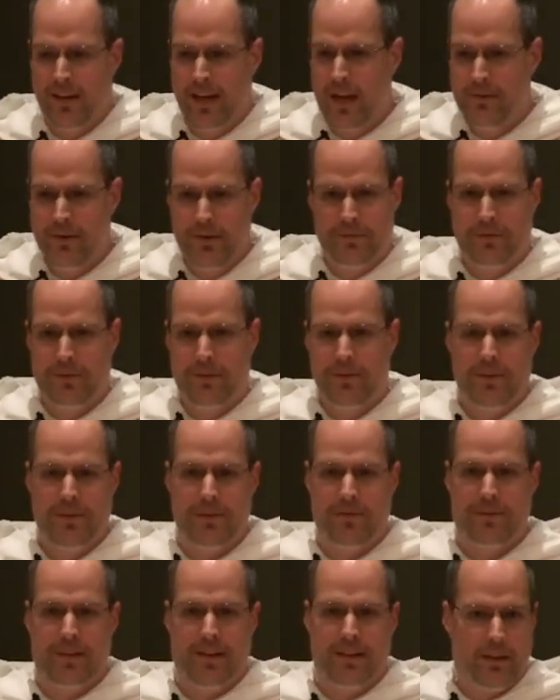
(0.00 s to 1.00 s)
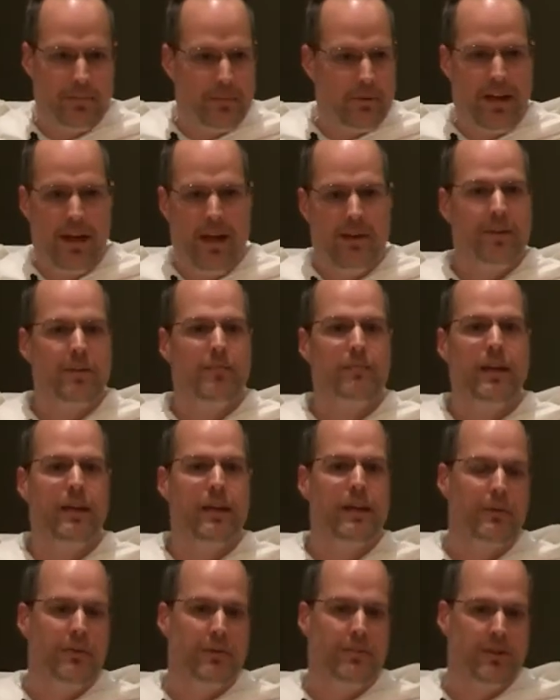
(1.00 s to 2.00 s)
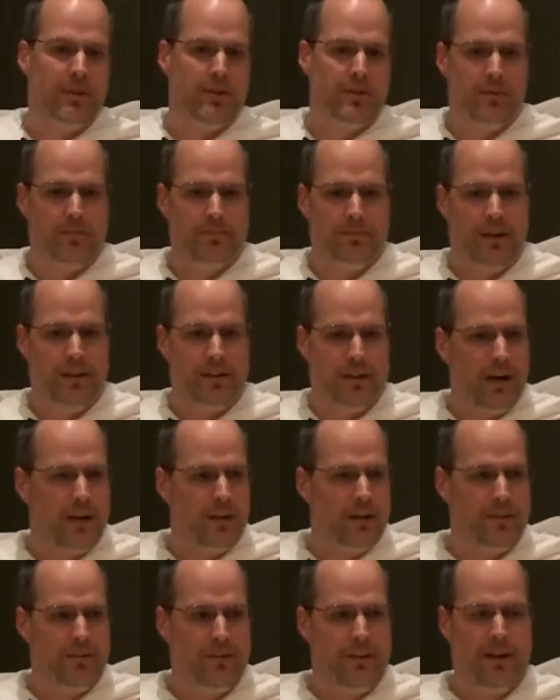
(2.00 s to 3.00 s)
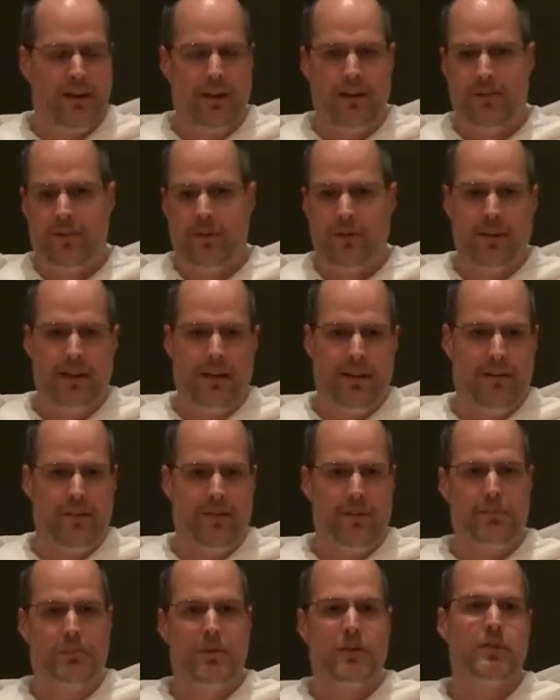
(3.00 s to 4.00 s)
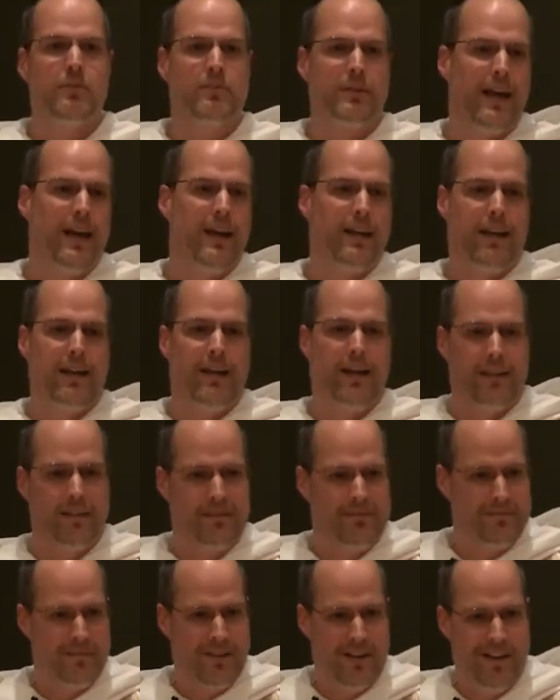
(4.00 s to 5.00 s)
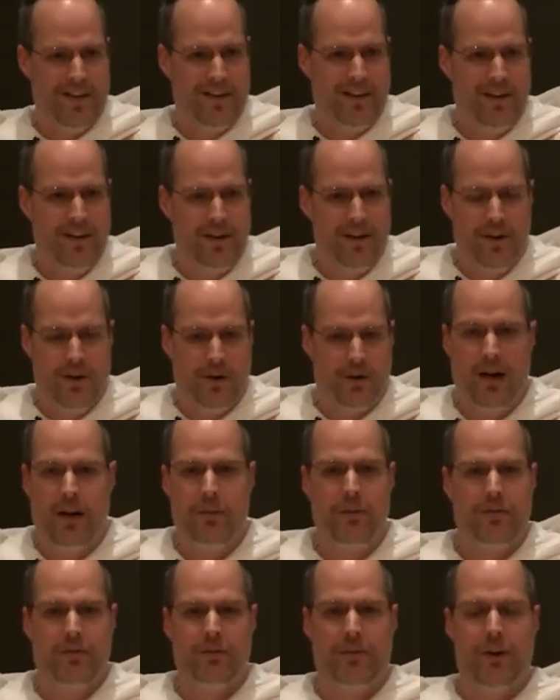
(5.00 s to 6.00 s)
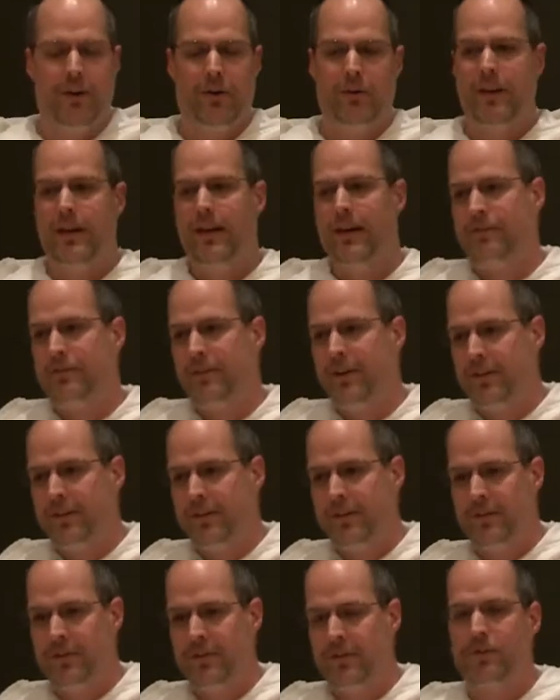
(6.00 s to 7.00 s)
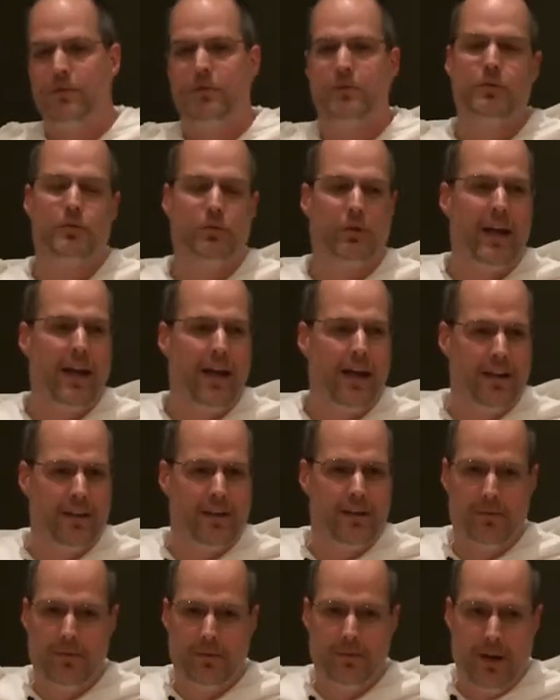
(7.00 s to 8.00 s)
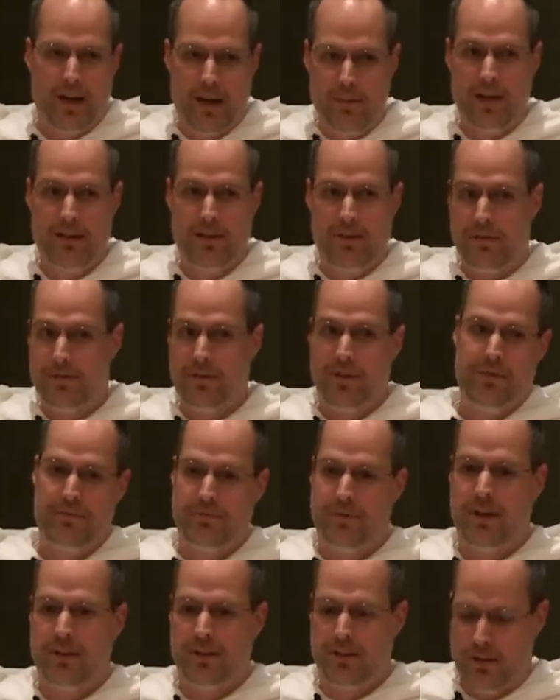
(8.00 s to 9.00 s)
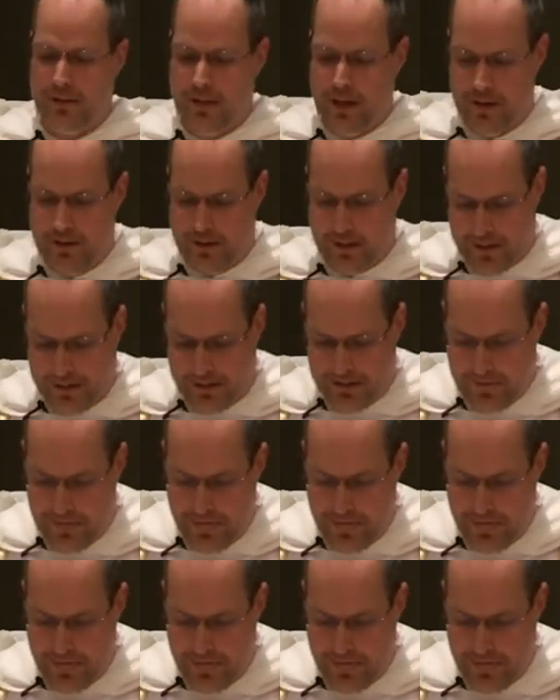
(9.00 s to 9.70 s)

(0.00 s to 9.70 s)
I referred to the fact that we were having a meeting with Bishop Carlson, and I said, "Oh yeah, this is Bishop Callahan." Or I would say, "Oh yeah, Father Greg," when I meant to say Father Gary.